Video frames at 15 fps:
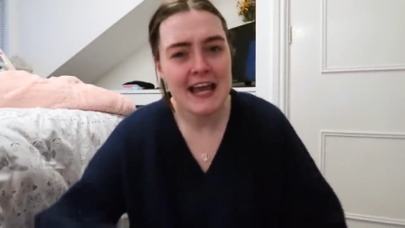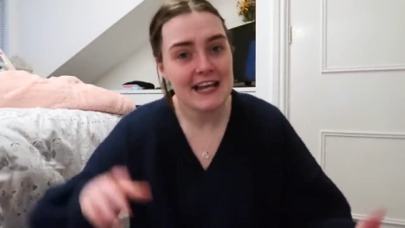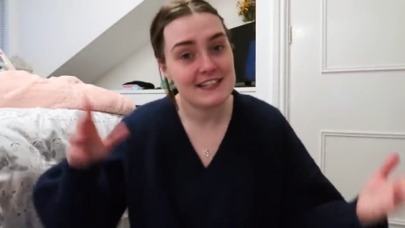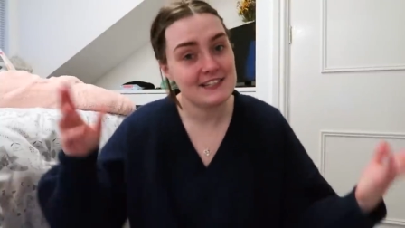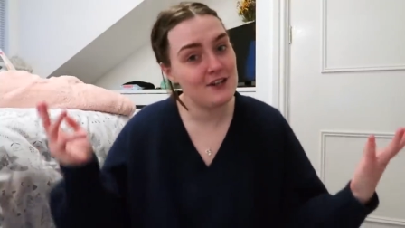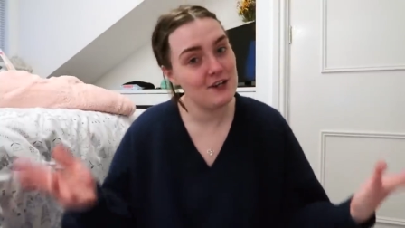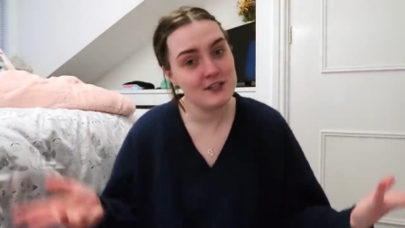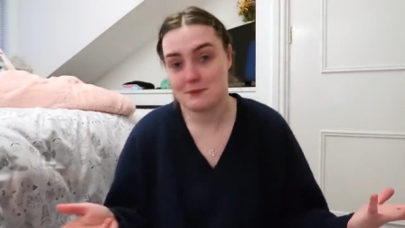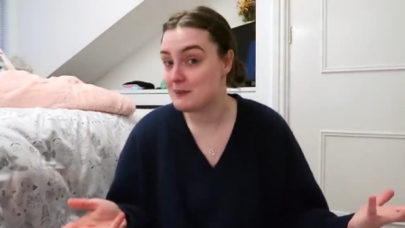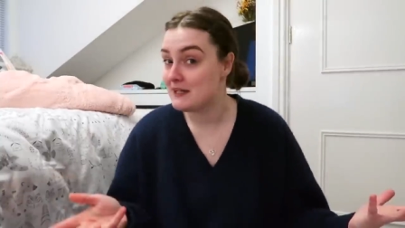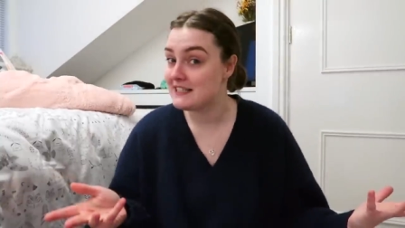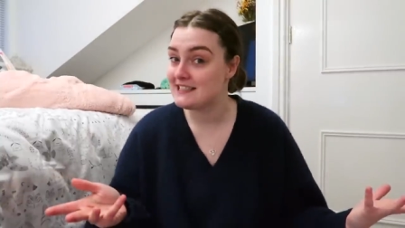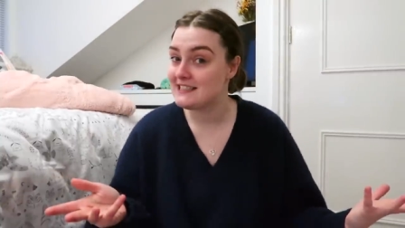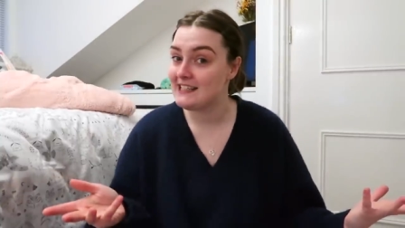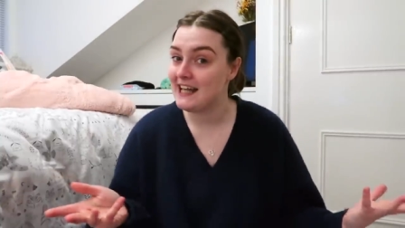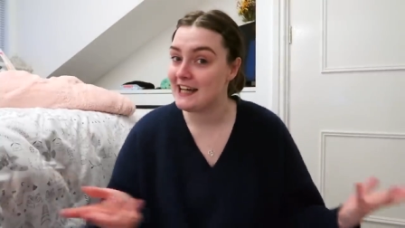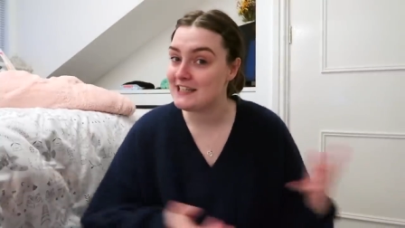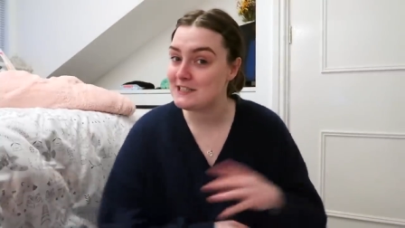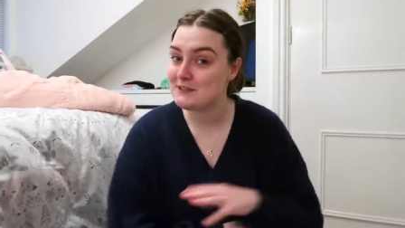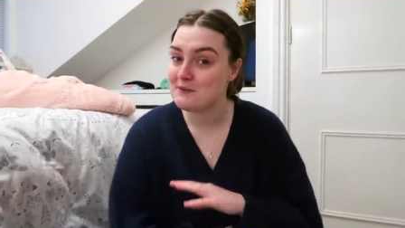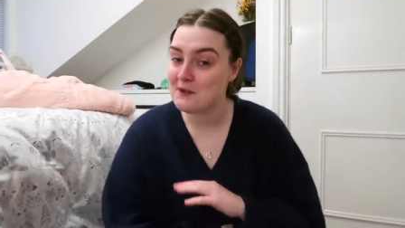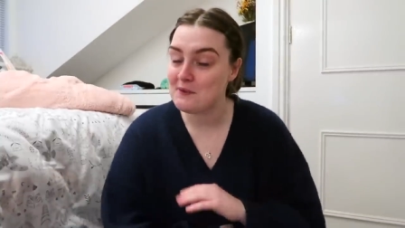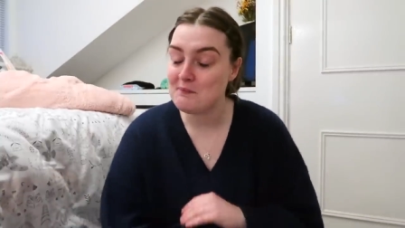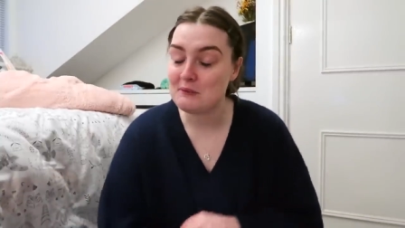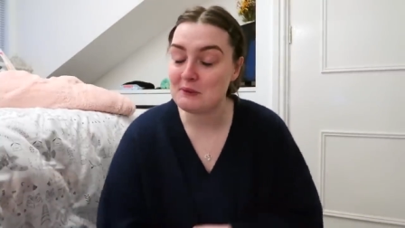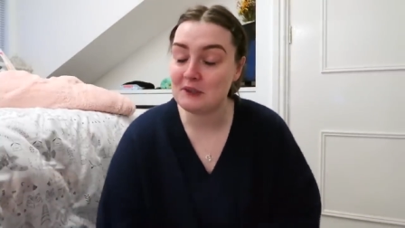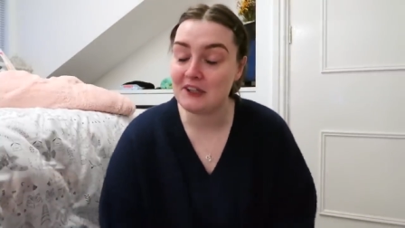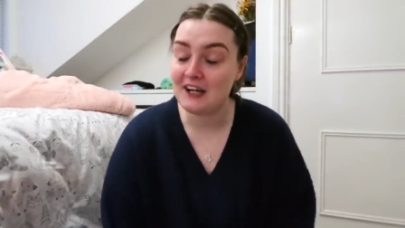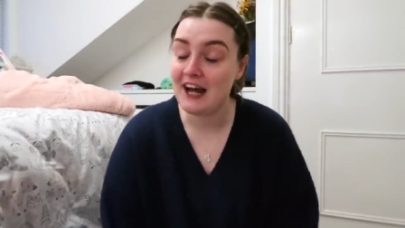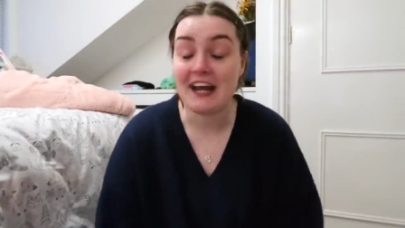It's not as big as the last one,
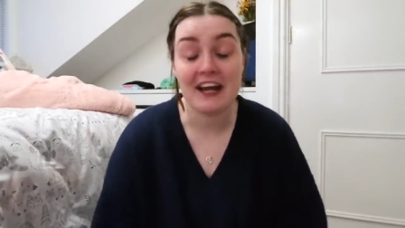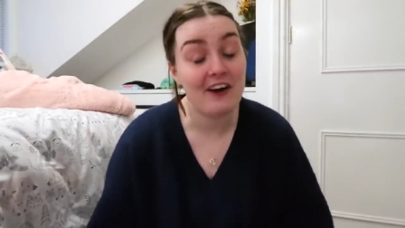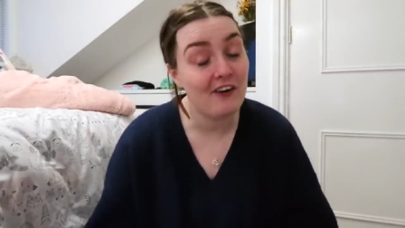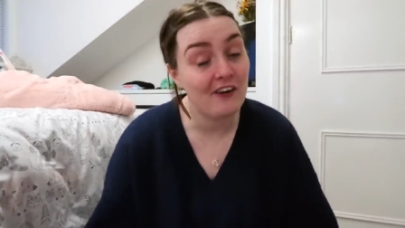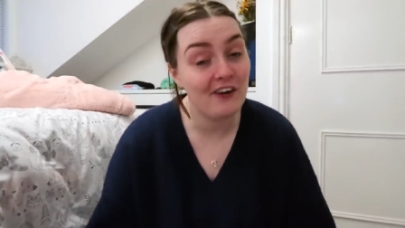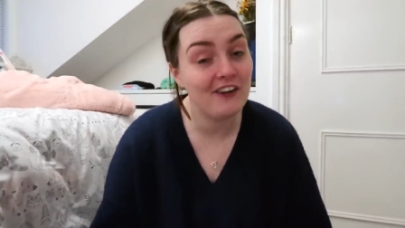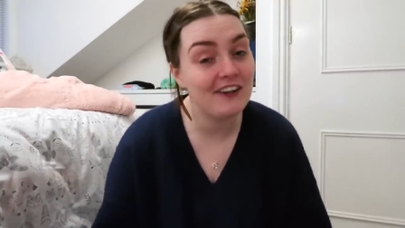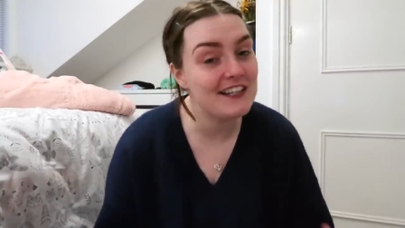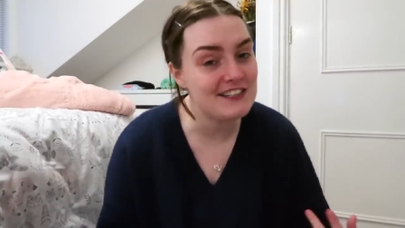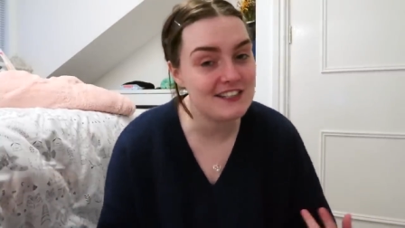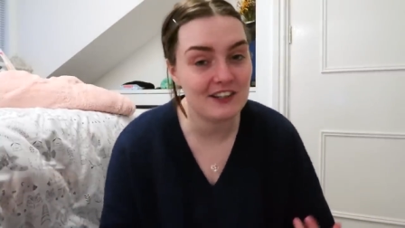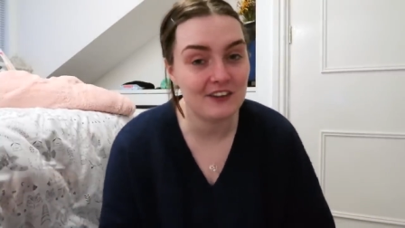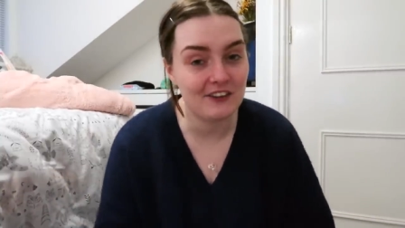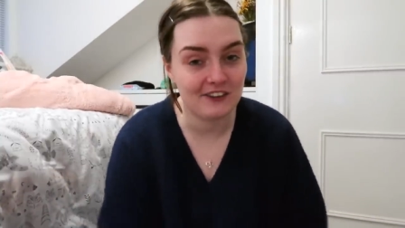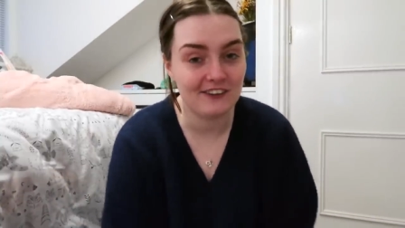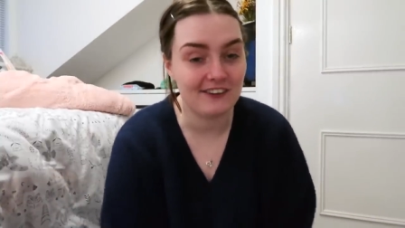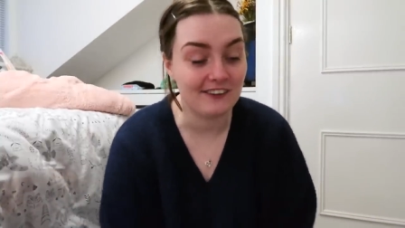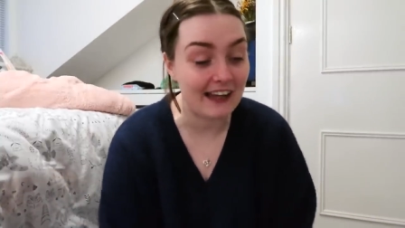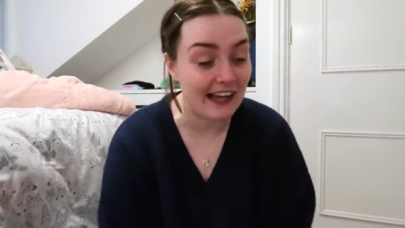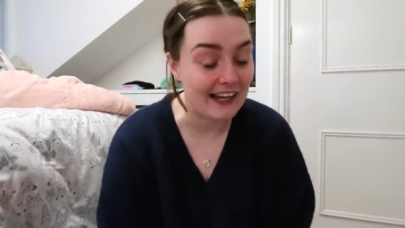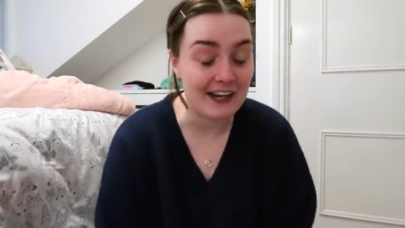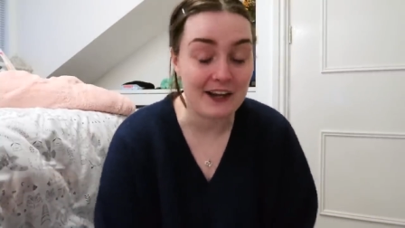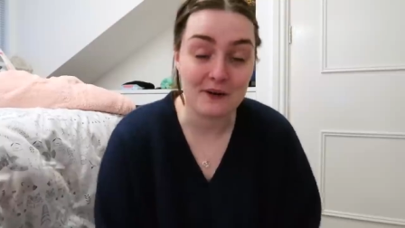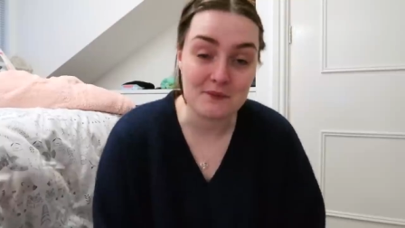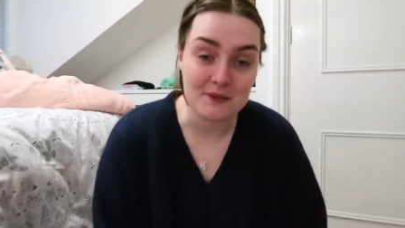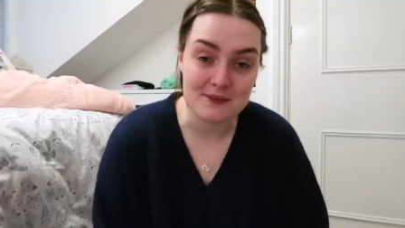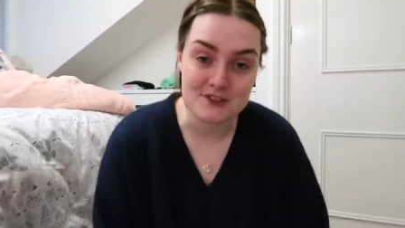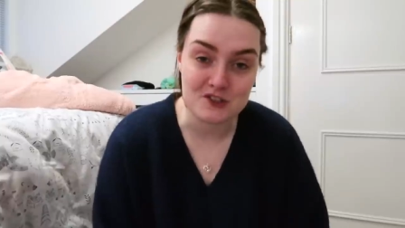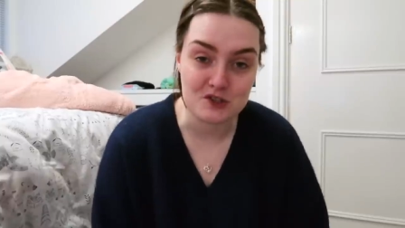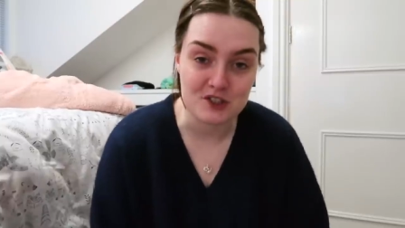but a haul is a haul and I hope
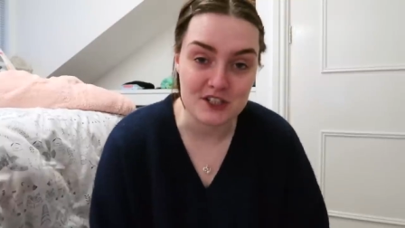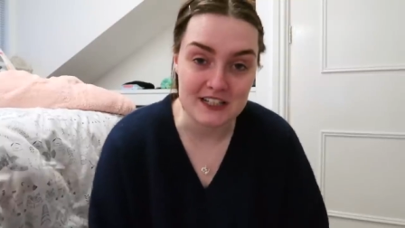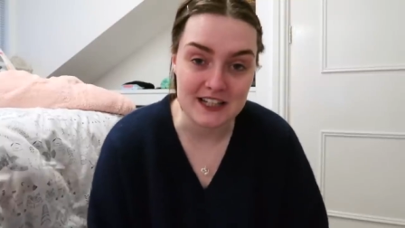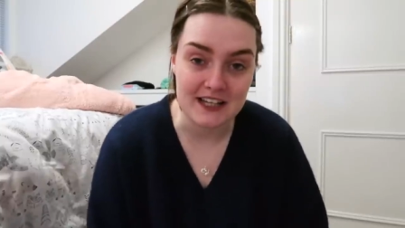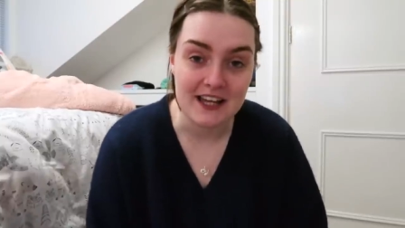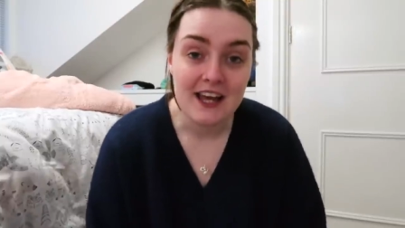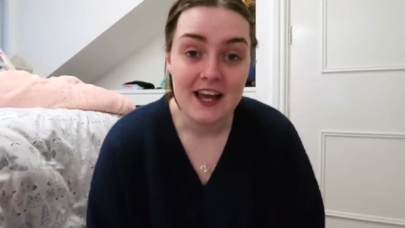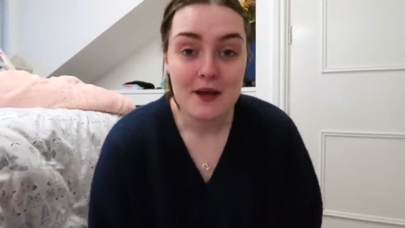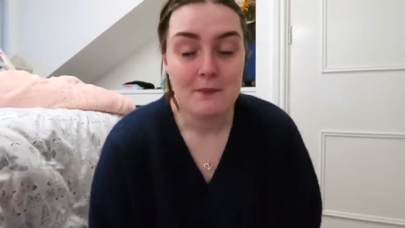you enjoyed it.